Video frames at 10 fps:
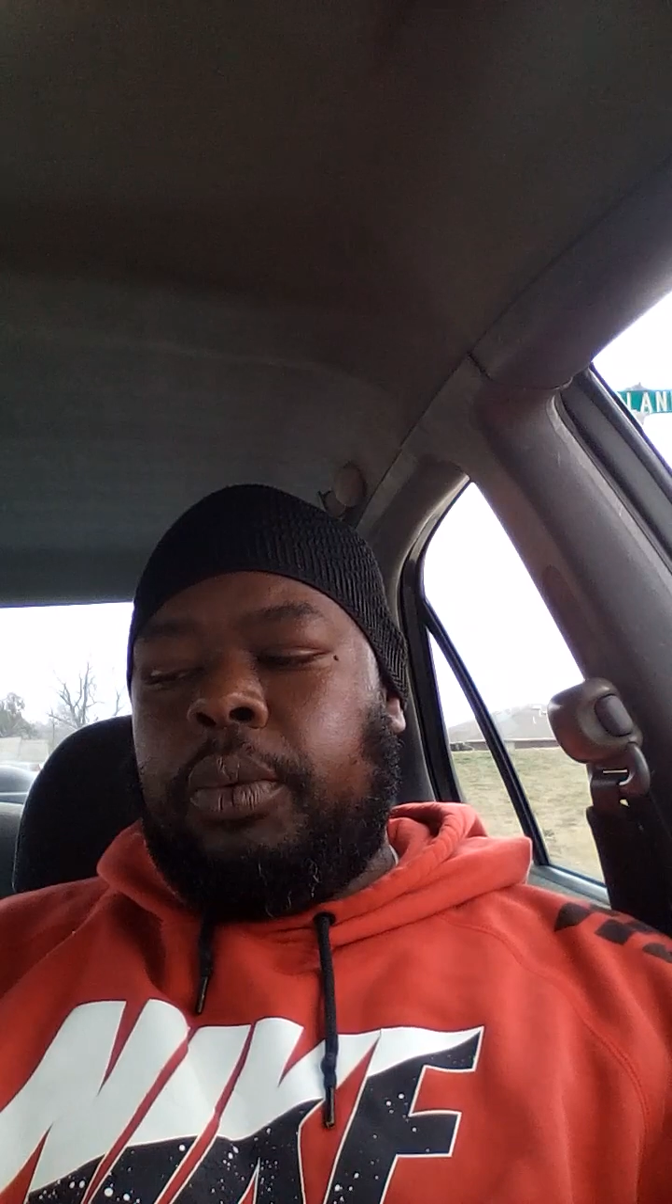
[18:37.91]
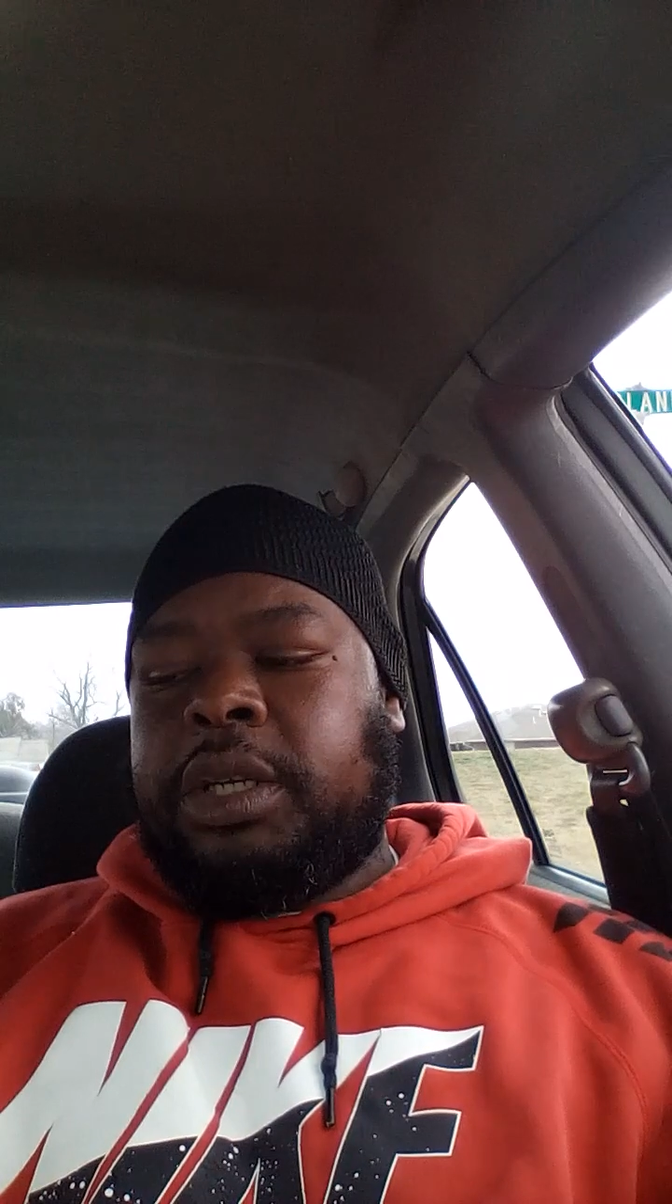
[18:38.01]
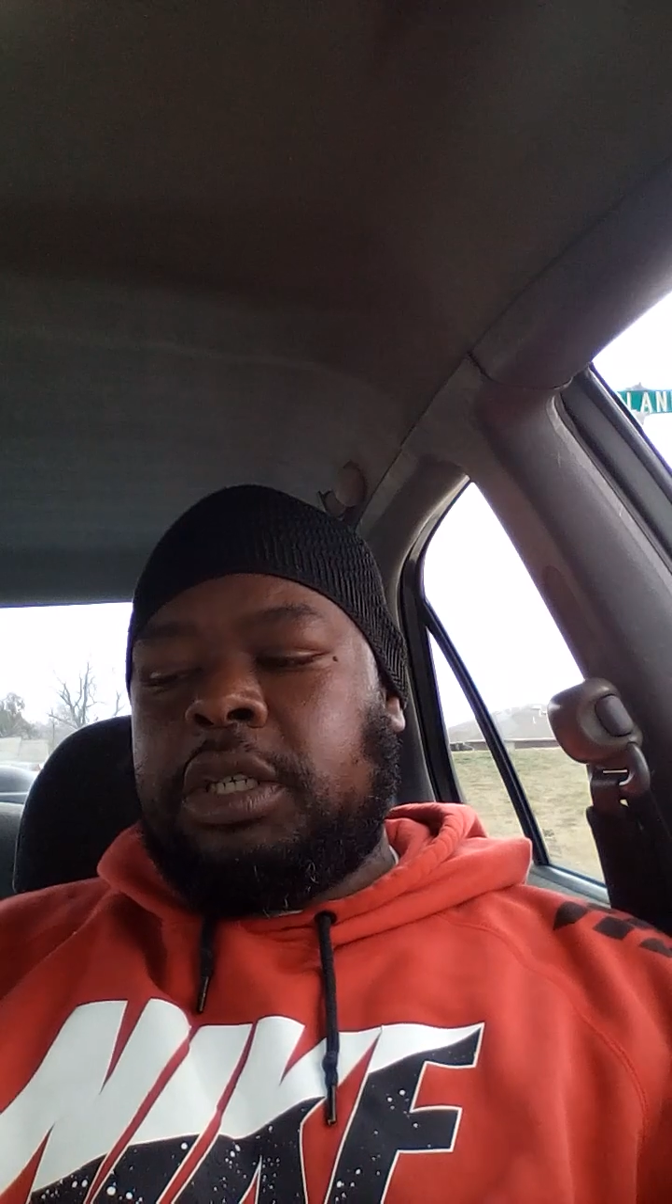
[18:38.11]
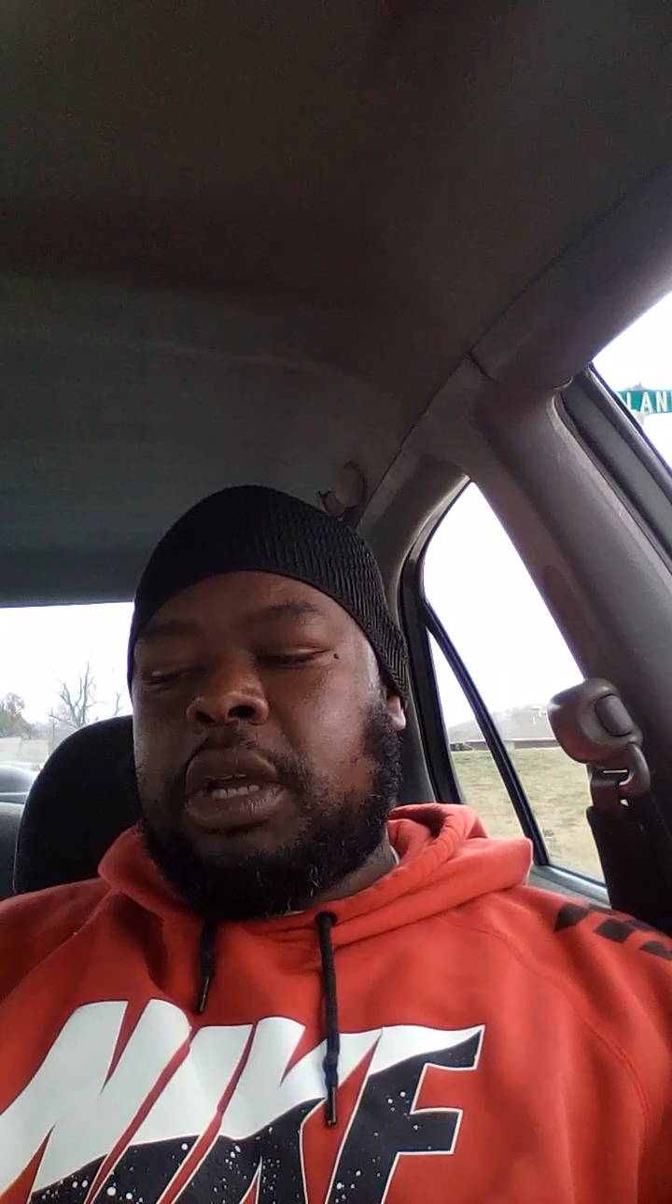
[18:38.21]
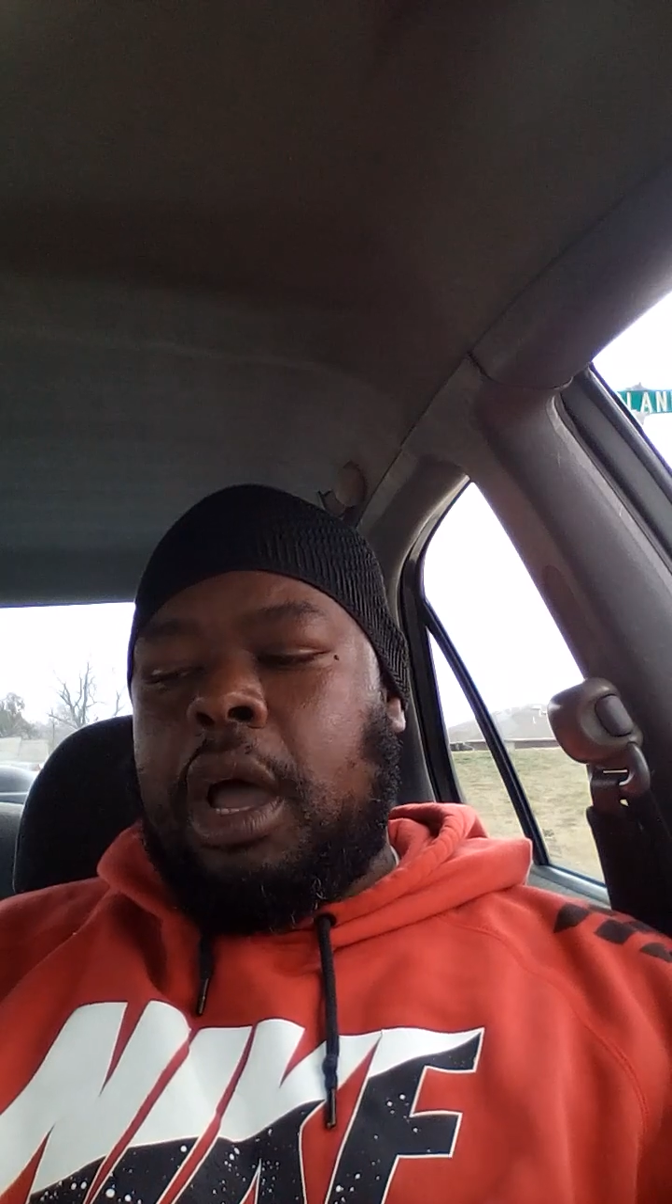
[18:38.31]

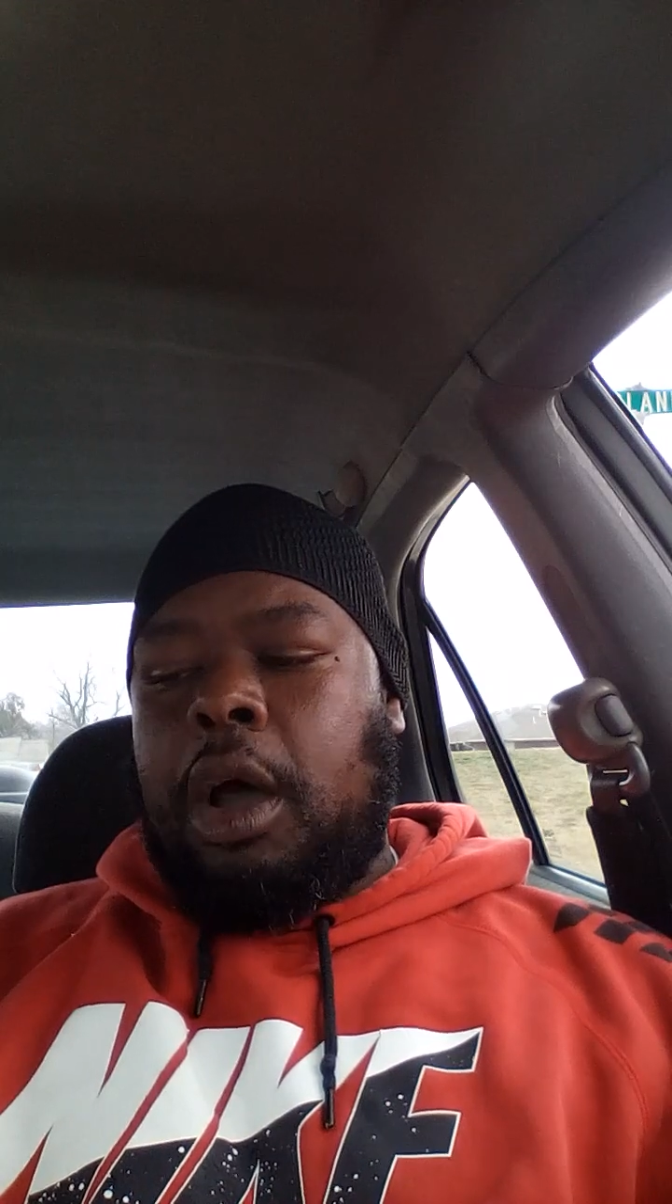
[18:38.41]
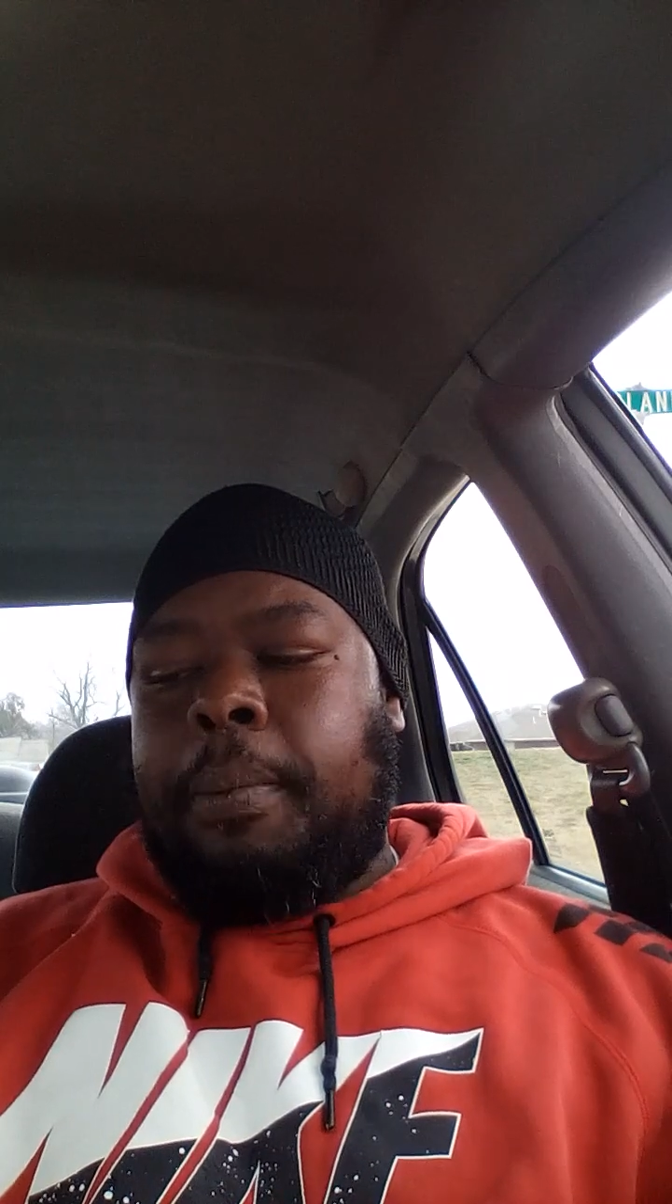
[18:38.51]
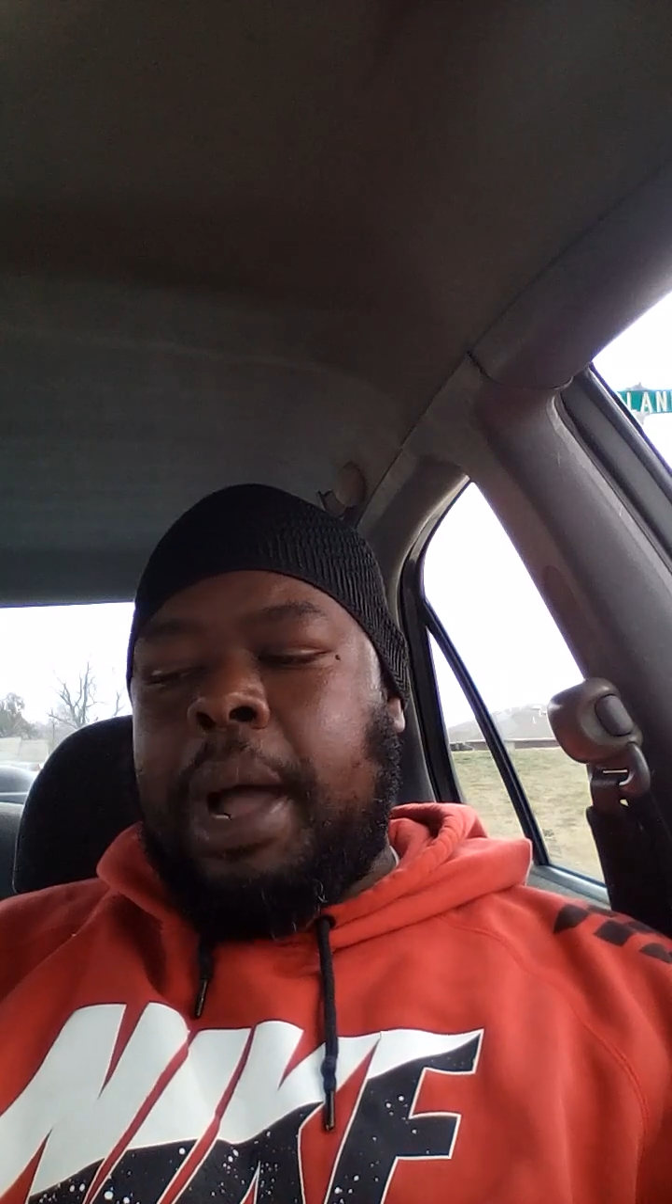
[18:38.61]
which is called